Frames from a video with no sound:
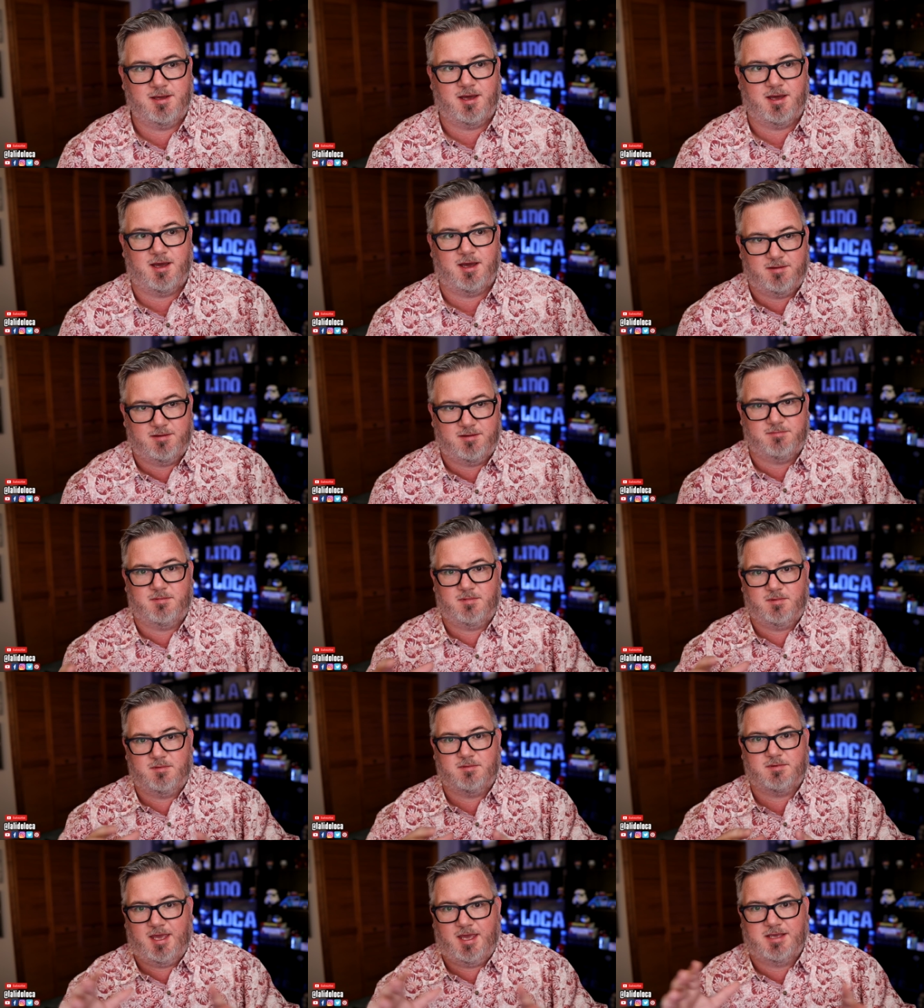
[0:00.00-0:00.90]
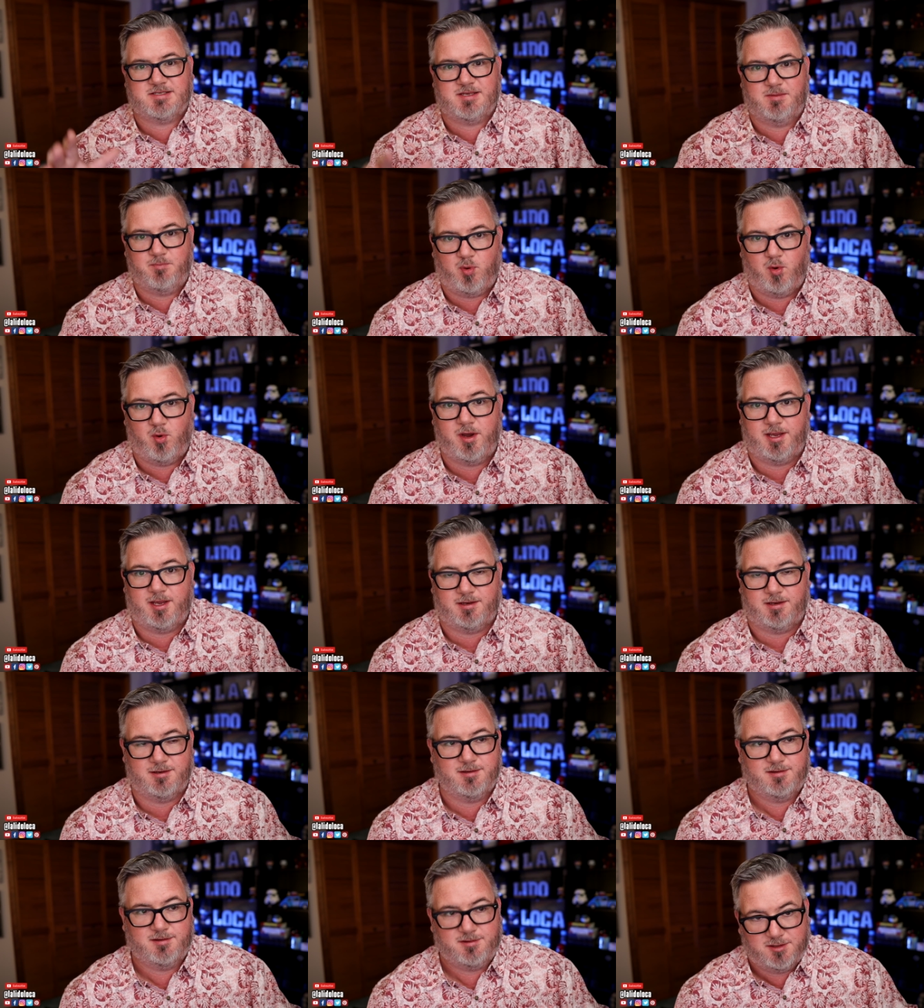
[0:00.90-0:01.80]
Uh, case in
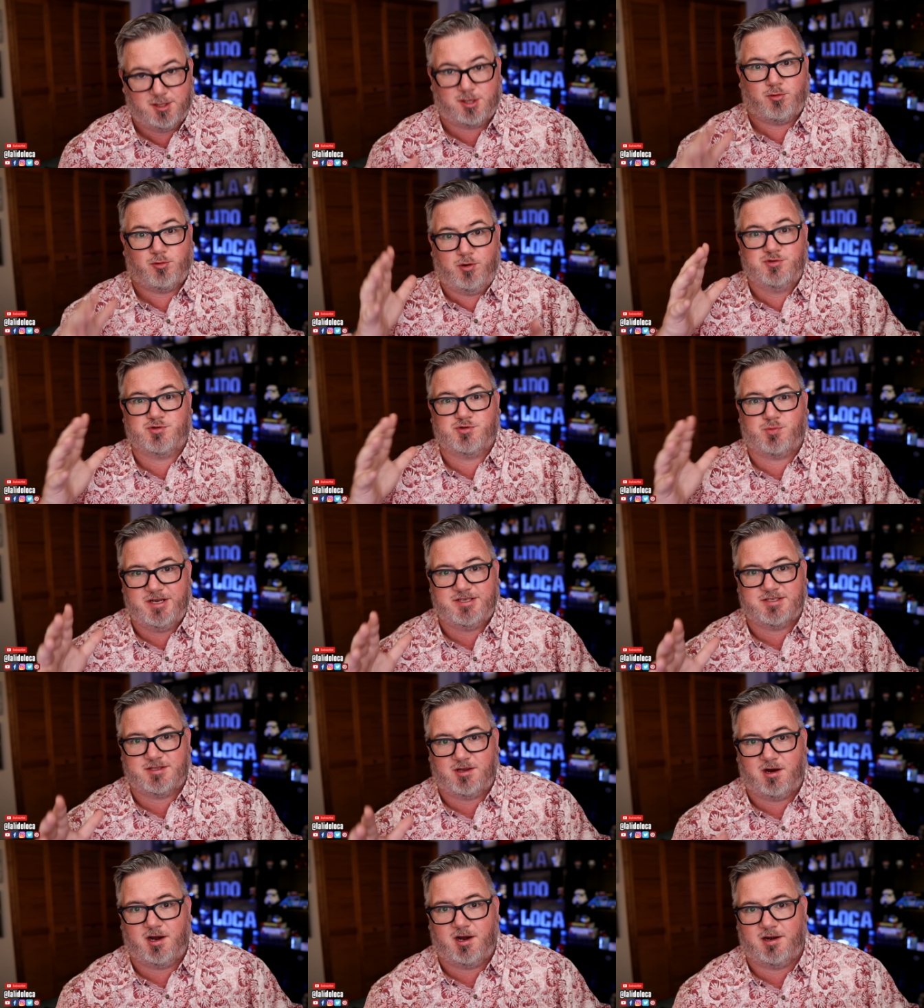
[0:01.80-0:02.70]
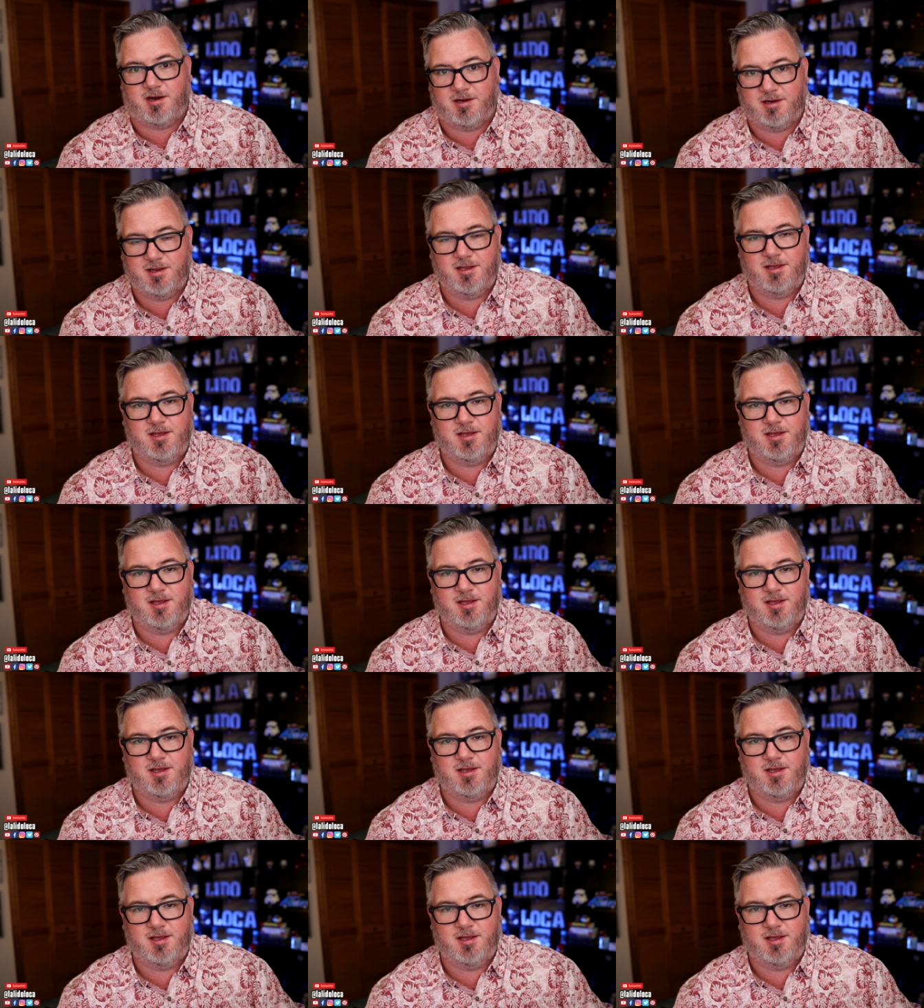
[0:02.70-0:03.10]
point, the cruise restart.